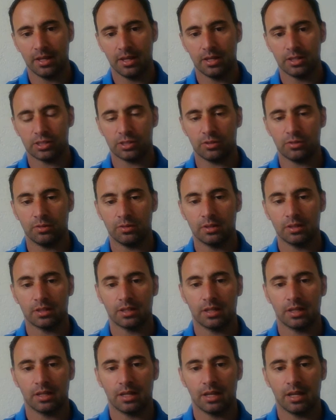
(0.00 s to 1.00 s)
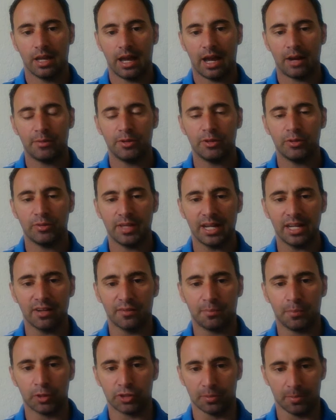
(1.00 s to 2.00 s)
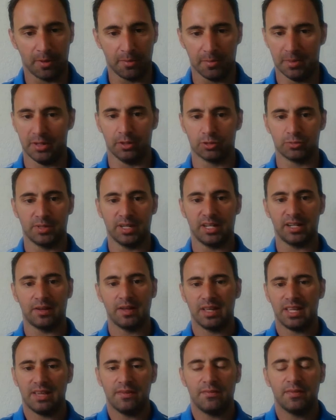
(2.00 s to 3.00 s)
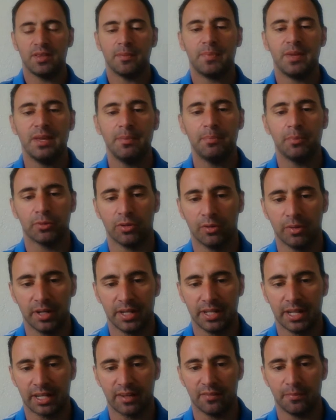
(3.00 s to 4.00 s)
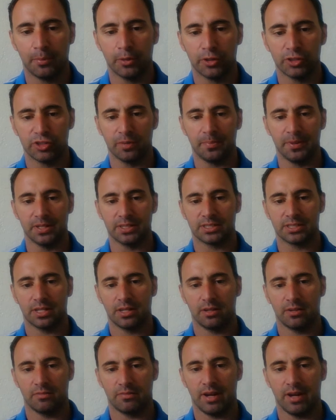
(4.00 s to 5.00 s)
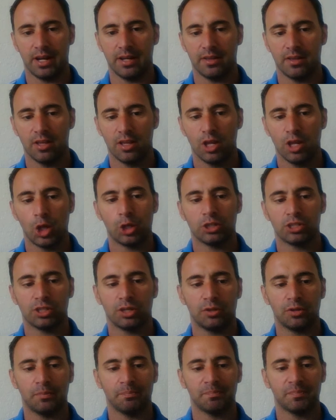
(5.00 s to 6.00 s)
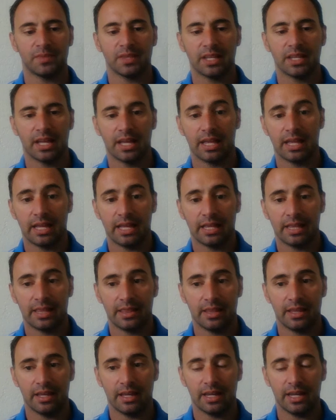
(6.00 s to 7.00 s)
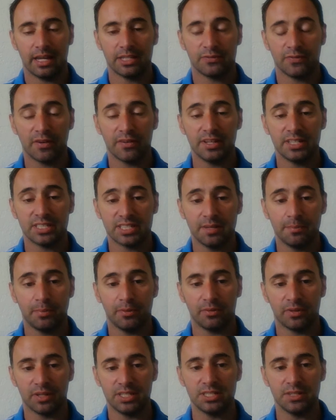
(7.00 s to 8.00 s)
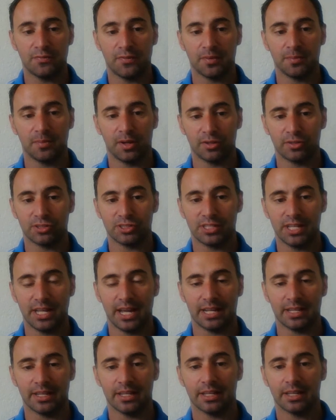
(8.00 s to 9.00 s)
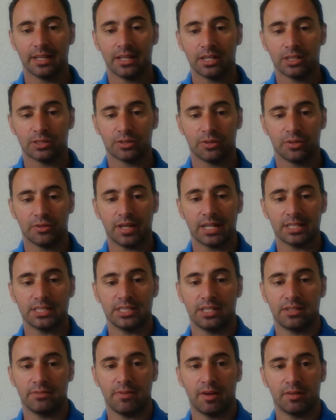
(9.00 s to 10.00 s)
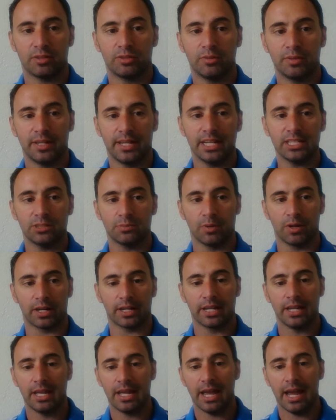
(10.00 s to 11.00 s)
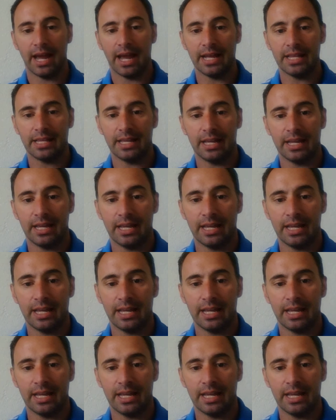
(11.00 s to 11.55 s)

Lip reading: So how do we do a negative push-up? Everybody knows what even the people know what a negative push-up is, right? So it's very simple, easy for them to understand. So they're not sitting around doing guesswork. And